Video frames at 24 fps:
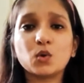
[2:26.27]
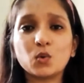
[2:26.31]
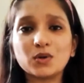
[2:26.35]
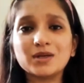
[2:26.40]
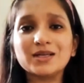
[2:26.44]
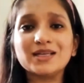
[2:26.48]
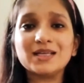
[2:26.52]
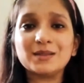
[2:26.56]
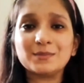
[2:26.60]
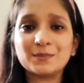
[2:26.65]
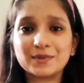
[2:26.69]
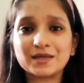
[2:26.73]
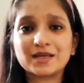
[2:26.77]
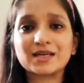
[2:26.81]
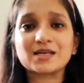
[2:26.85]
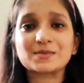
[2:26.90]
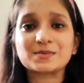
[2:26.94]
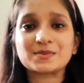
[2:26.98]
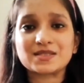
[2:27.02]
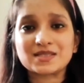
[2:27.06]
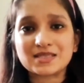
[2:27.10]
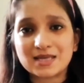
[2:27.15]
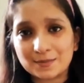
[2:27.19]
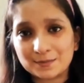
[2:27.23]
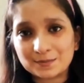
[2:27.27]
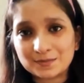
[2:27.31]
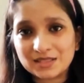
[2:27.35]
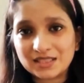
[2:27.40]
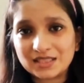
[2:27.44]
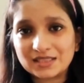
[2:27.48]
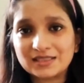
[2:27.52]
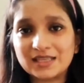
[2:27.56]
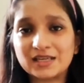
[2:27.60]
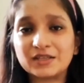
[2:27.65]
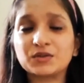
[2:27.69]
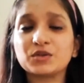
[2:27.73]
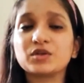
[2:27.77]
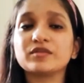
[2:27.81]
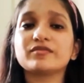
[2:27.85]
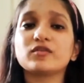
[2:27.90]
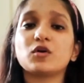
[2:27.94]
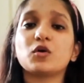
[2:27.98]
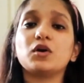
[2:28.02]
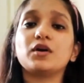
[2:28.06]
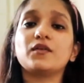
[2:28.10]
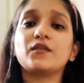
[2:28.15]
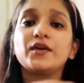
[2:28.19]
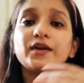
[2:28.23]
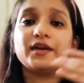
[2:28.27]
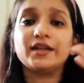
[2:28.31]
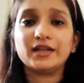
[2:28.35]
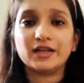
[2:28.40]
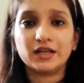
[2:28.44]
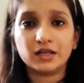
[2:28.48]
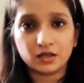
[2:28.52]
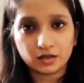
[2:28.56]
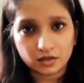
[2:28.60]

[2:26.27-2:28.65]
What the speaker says: only pick up something that you have already